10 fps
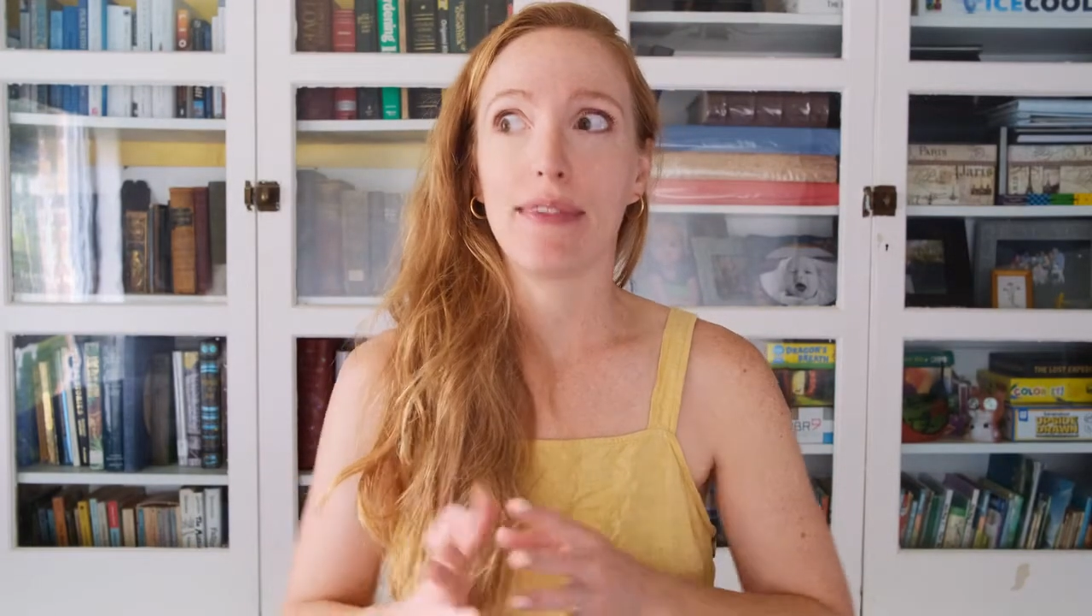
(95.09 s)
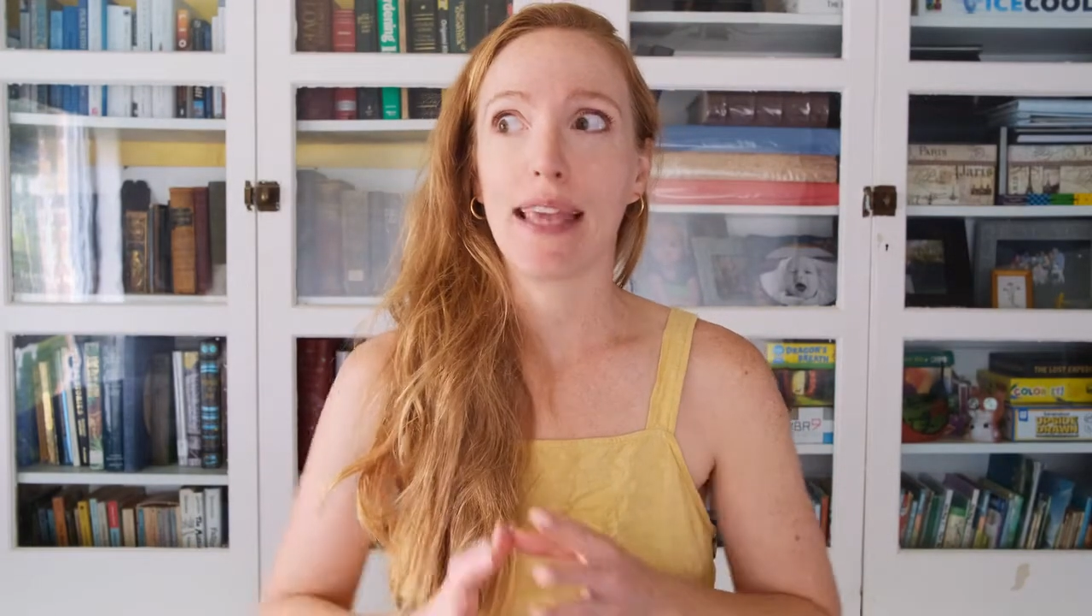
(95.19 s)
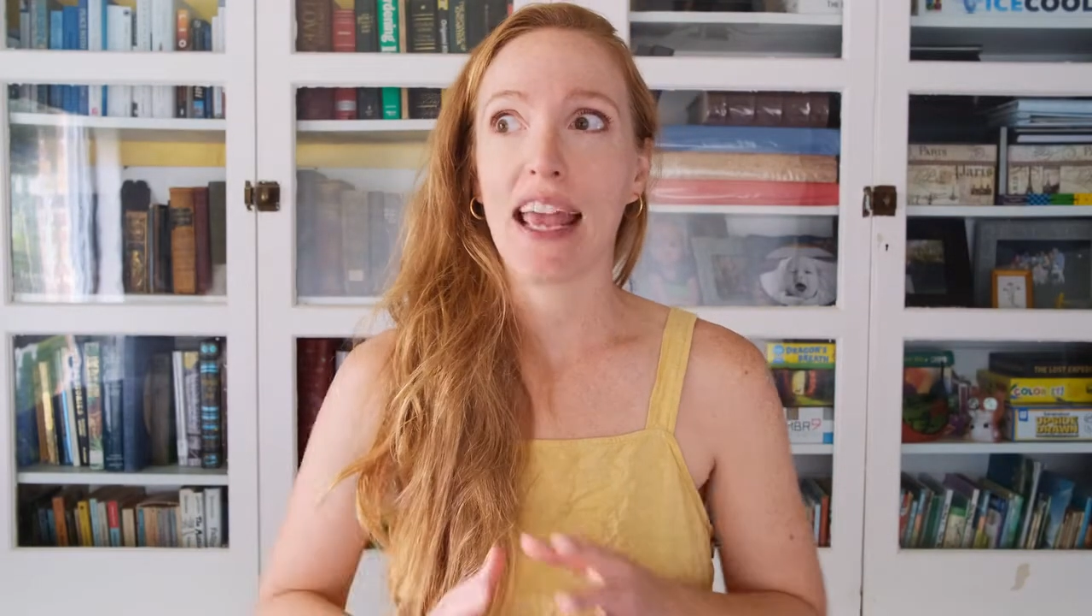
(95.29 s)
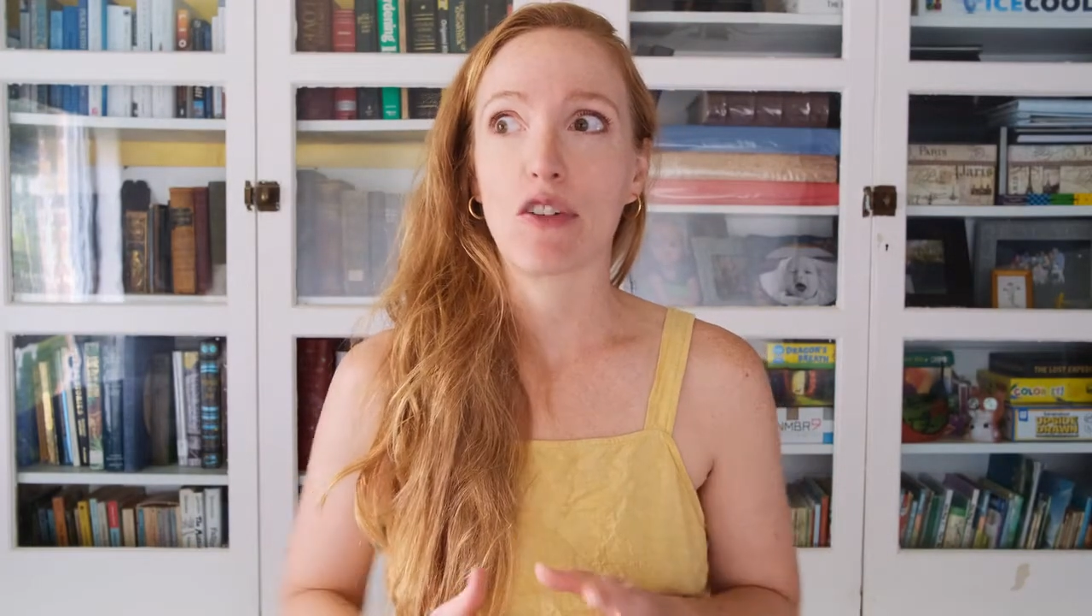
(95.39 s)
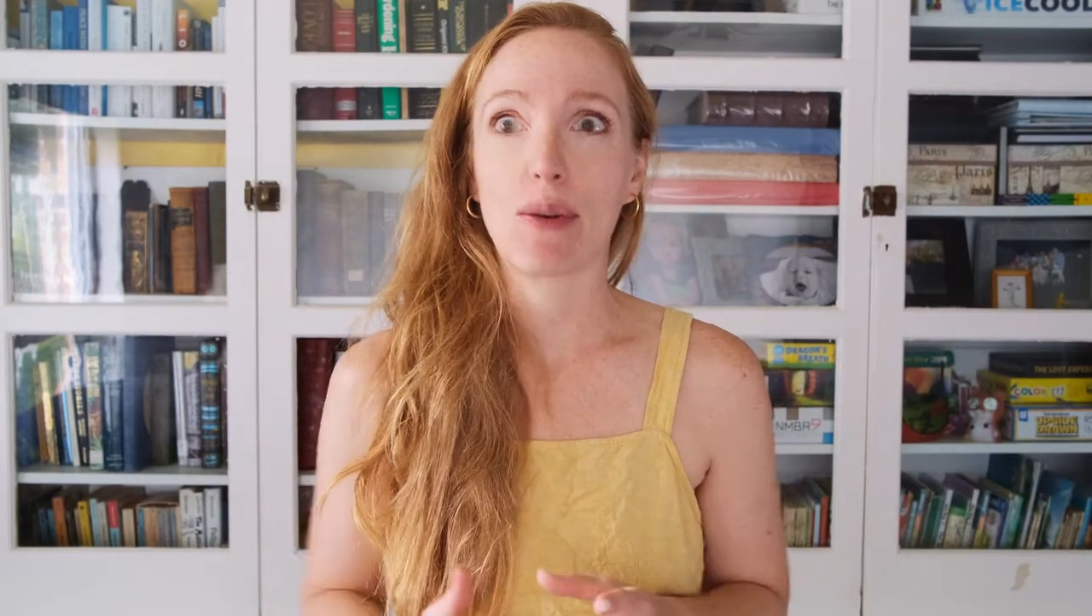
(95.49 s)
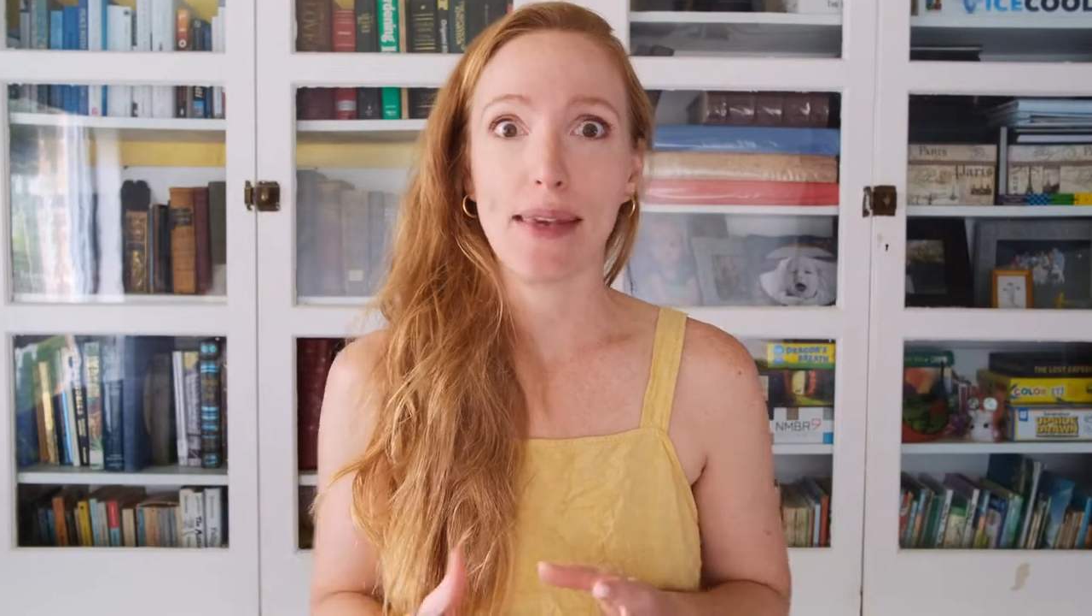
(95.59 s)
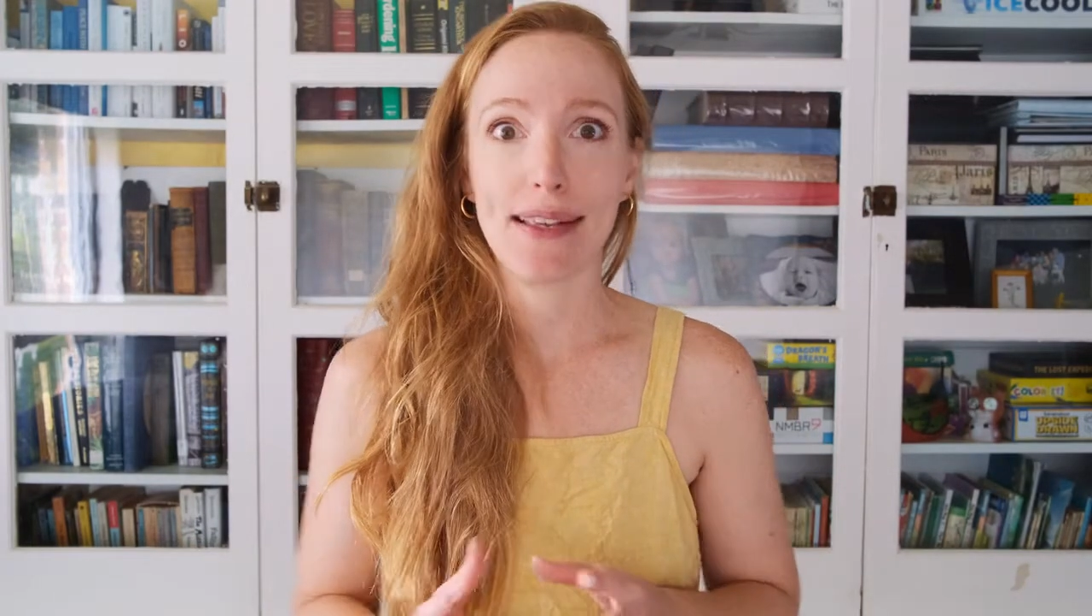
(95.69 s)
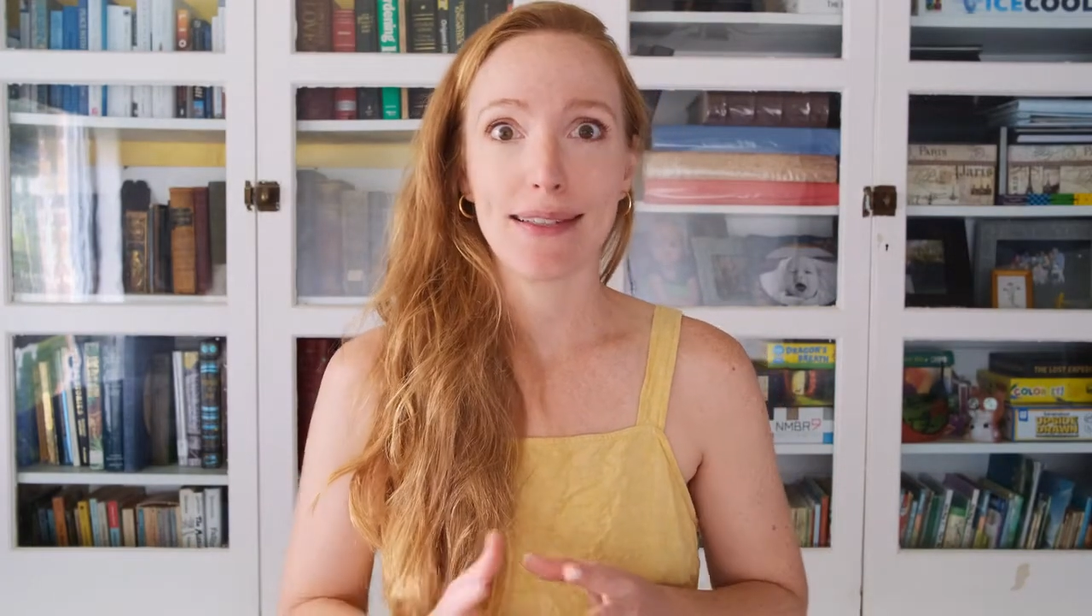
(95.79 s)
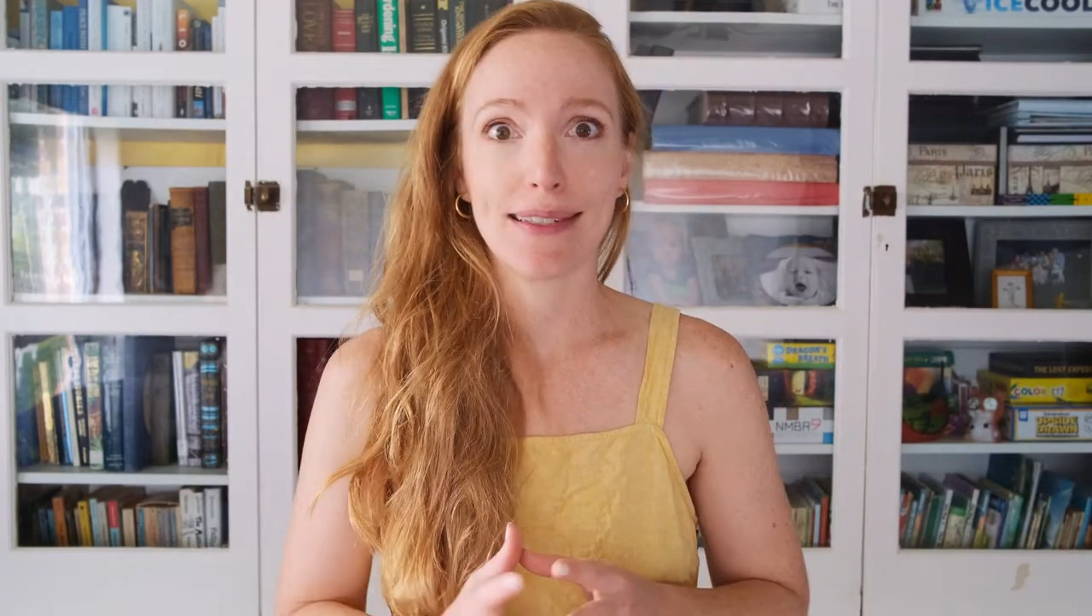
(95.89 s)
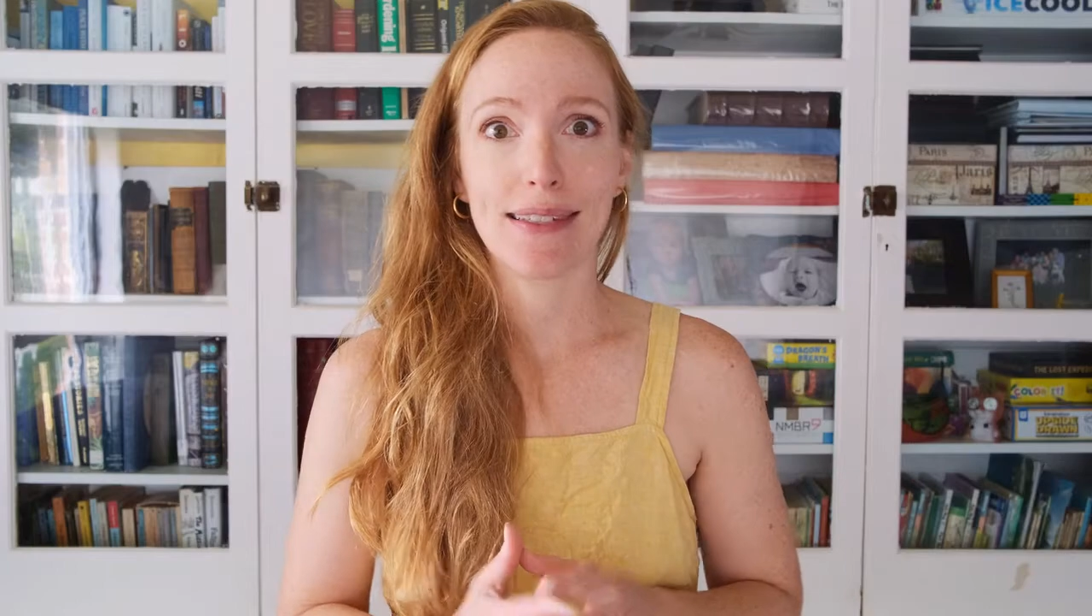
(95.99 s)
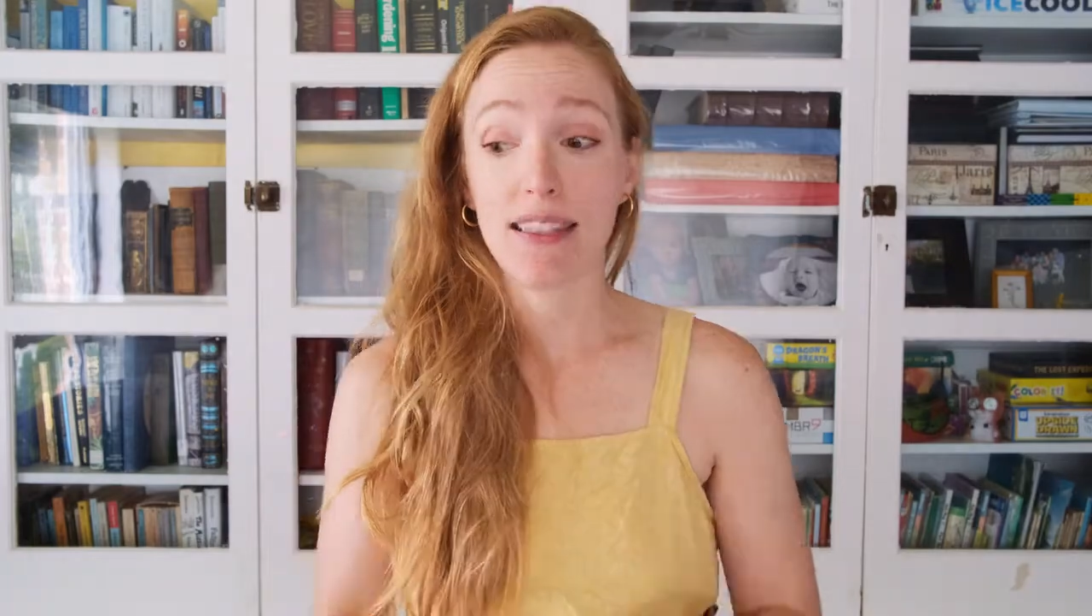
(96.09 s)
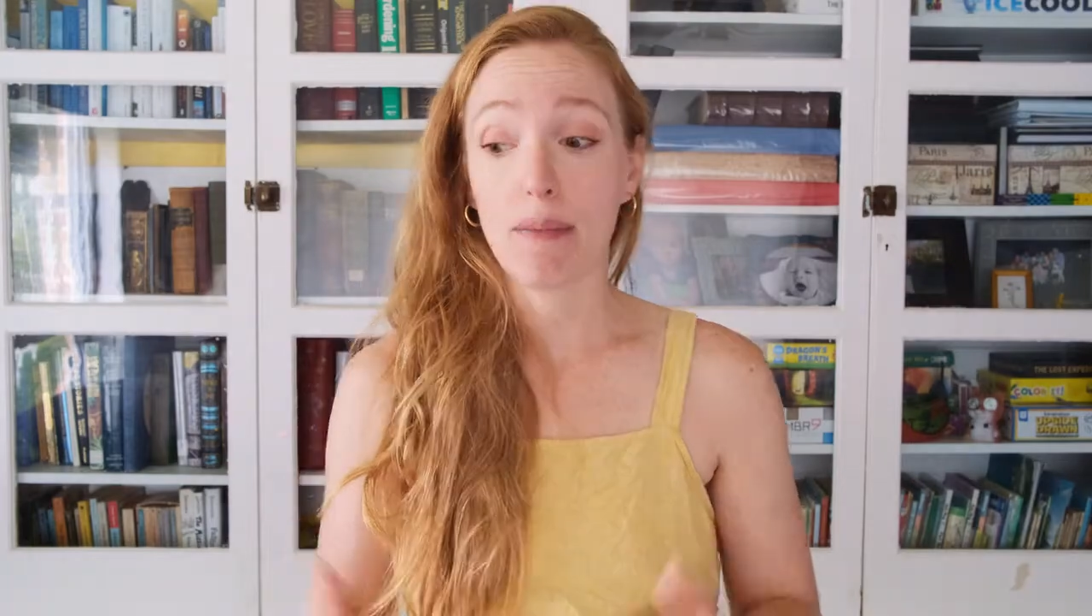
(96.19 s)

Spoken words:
the angry beast.